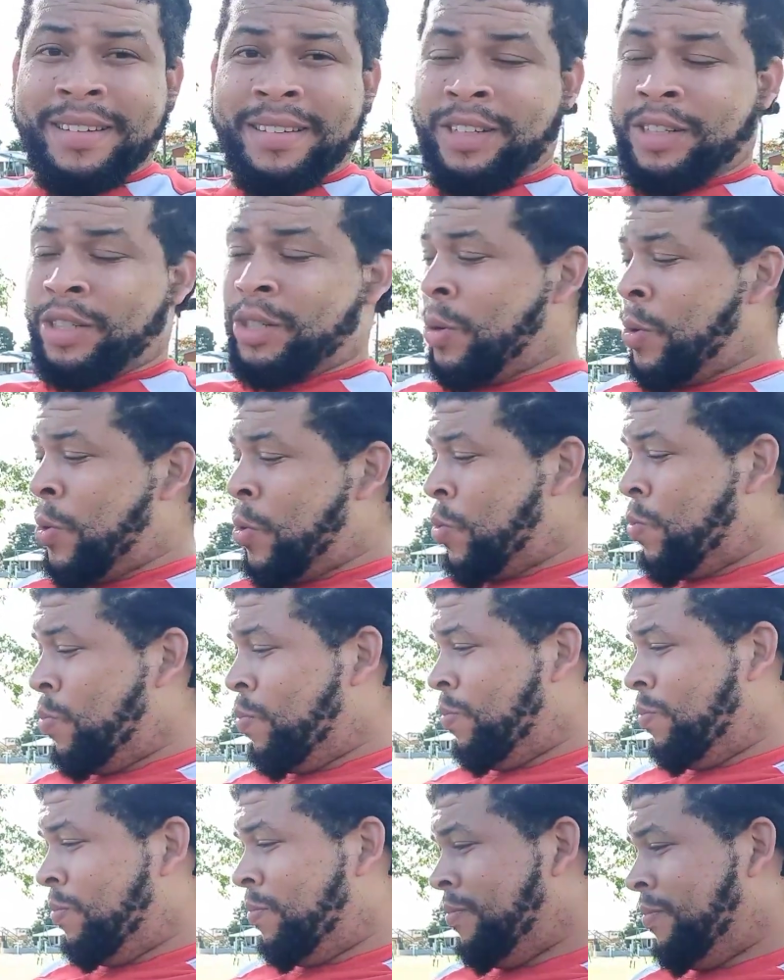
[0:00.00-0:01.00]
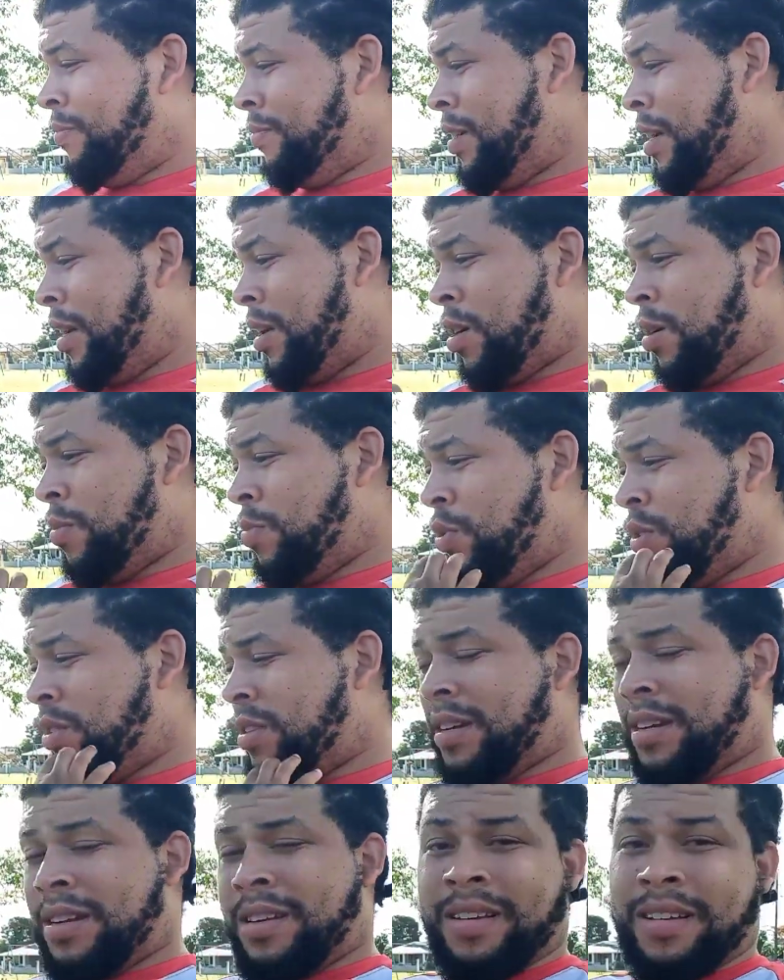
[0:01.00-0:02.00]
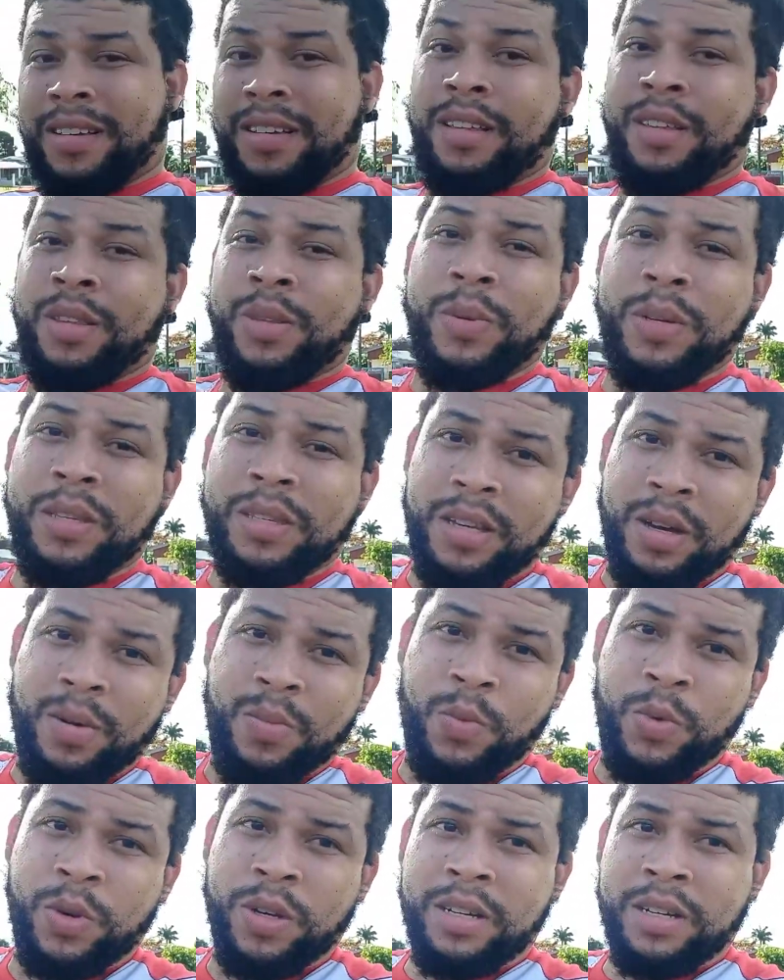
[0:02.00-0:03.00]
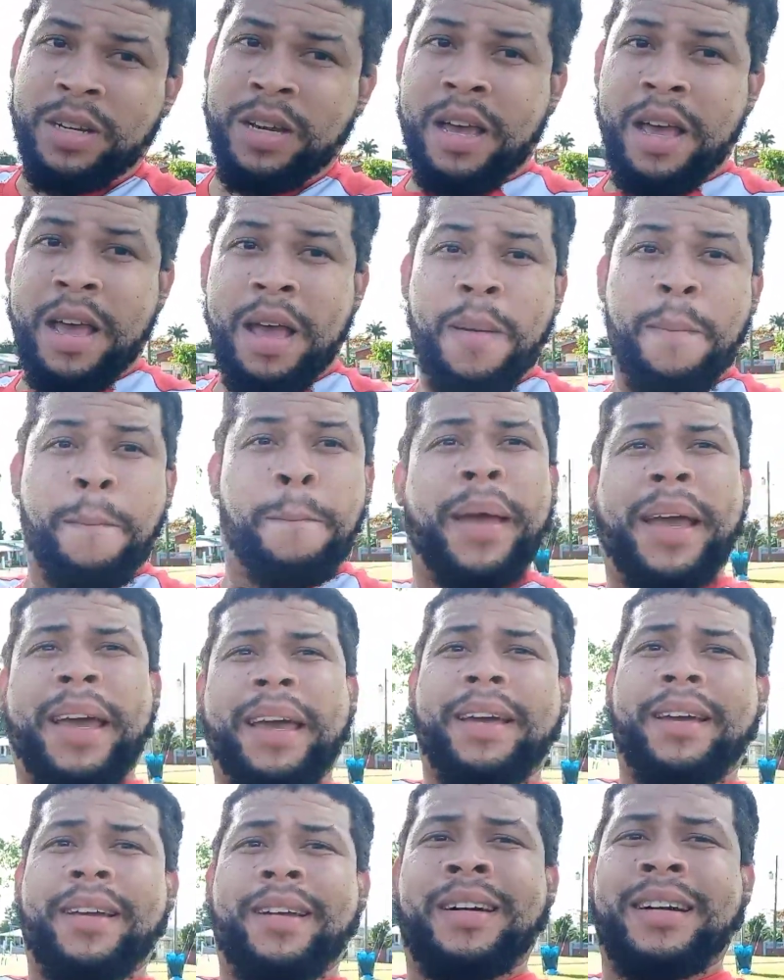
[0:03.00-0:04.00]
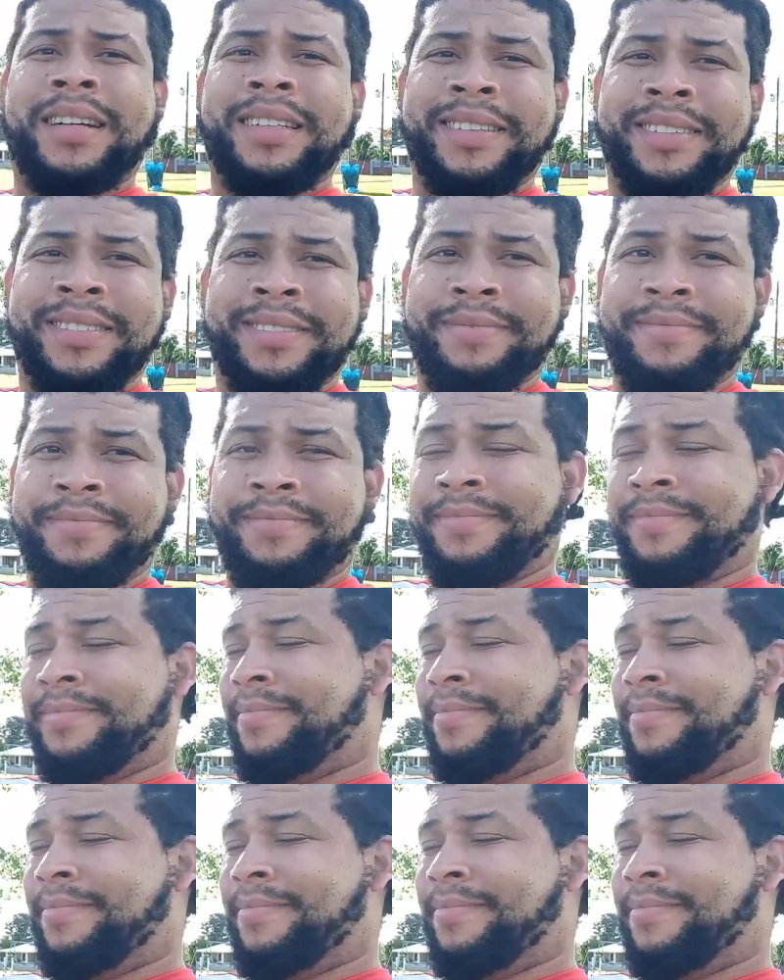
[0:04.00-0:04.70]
Dash home and computer logging, doing some work, picking cotton.